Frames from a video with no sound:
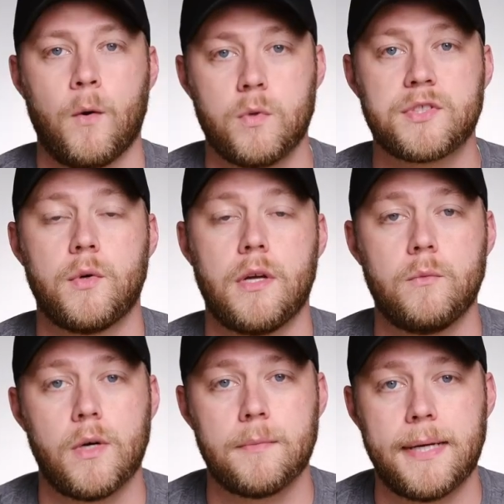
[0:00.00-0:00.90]
What's going
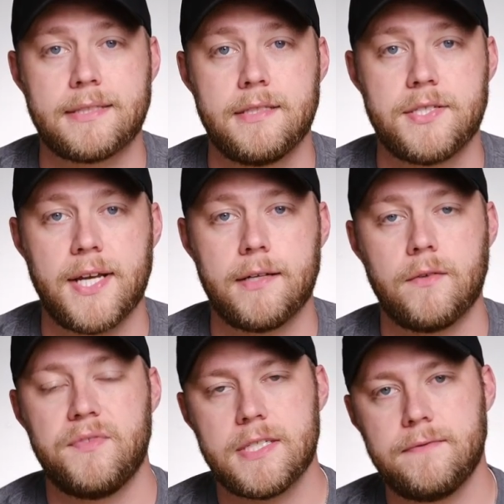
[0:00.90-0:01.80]
on? Welcome back to the
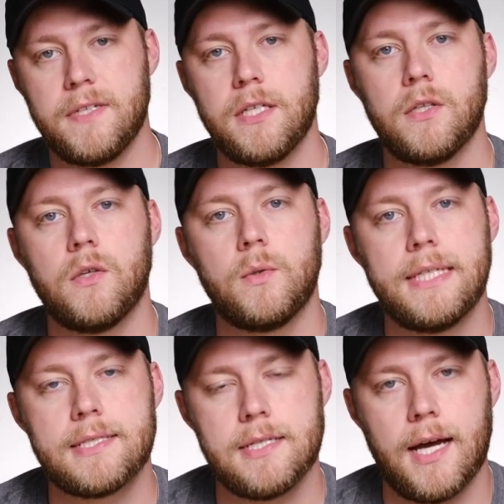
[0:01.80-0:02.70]
channel. This video
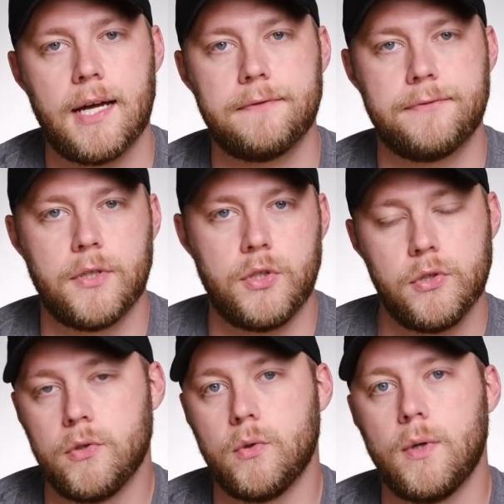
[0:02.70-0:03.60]
is not for
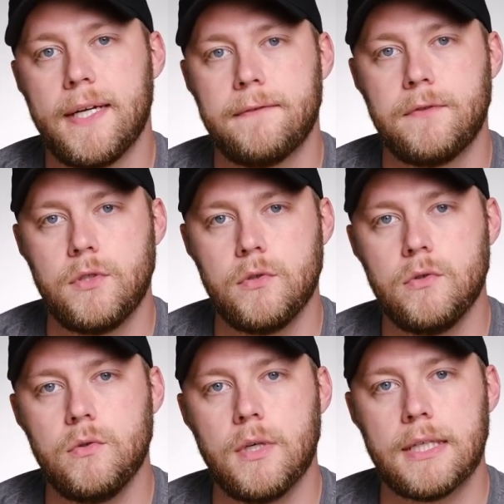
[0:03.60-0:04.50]
you if
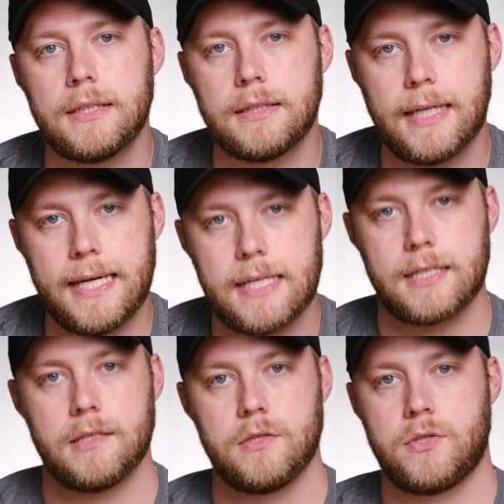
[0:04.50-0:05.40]
you
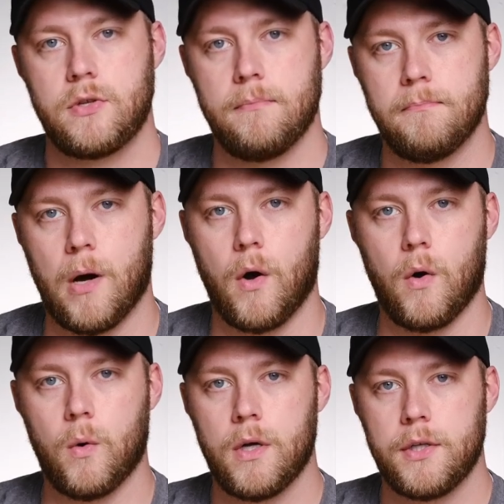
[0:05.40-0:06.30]
like to
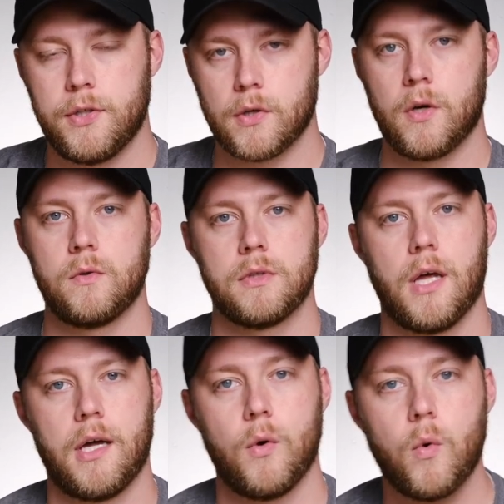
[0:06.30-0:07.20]
mow your own
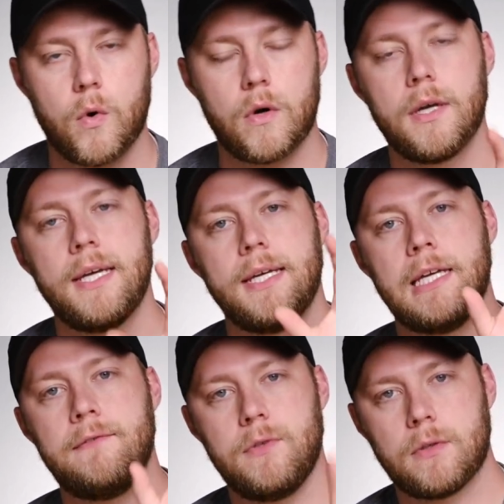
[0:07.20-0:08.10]
lawn or
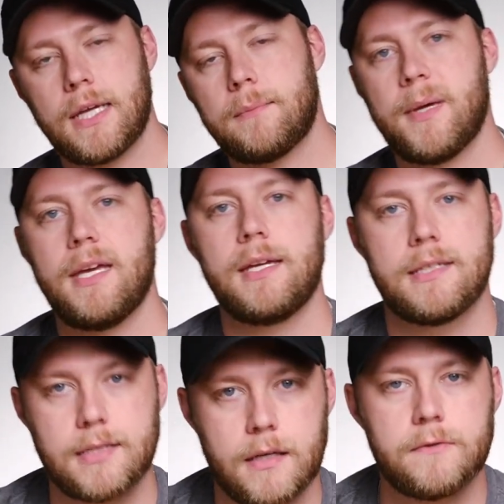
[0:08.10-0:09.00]
if you like paying a
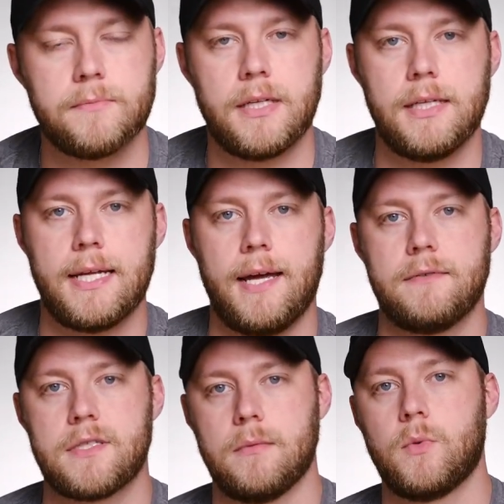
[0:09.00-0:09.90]
ton of money to have
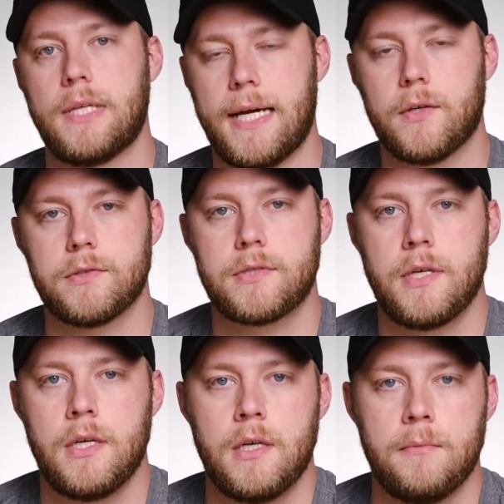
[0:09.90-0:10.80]
someone else
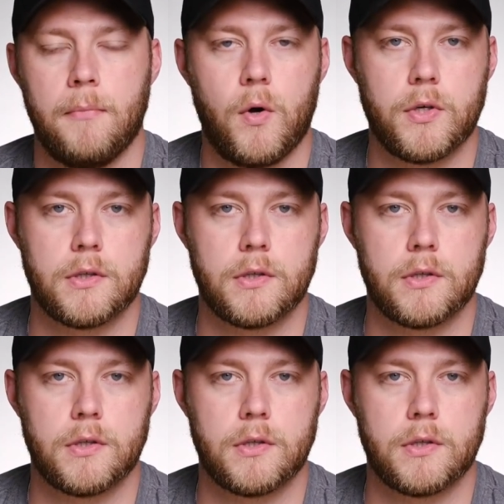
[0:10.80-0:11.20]
mow your